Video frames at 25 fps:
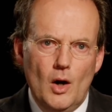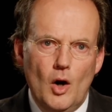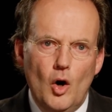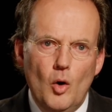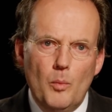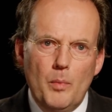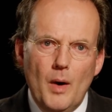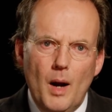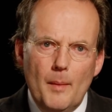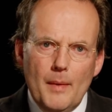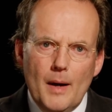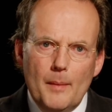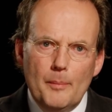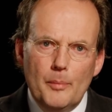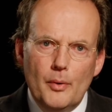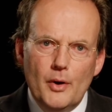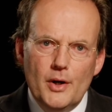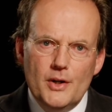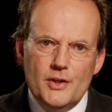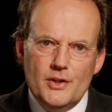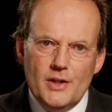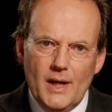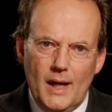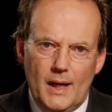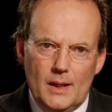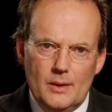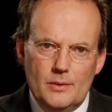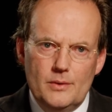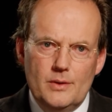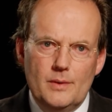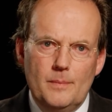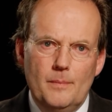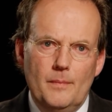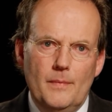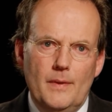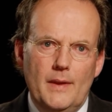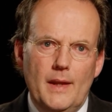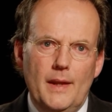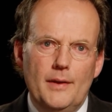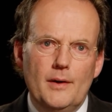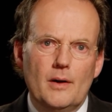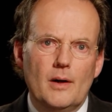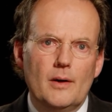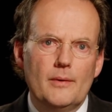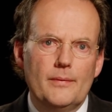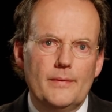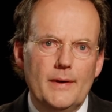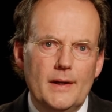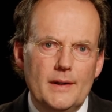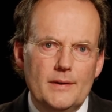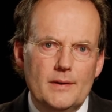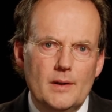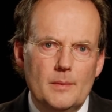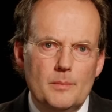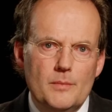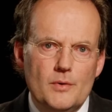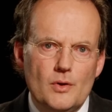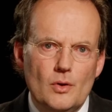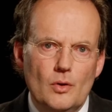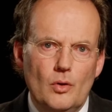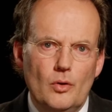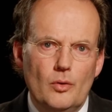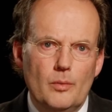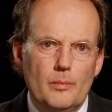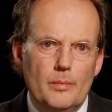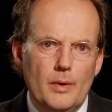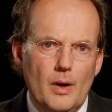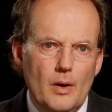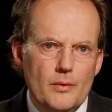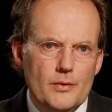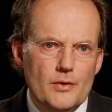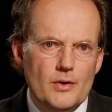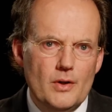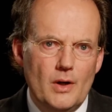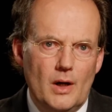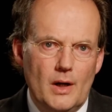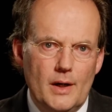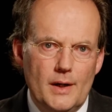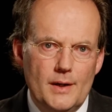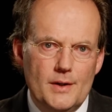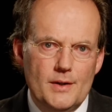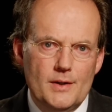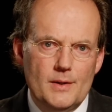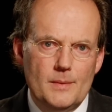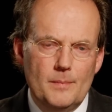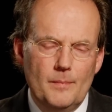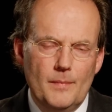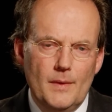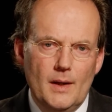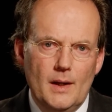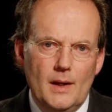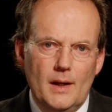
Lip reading: Obama points out that there are victims on both sides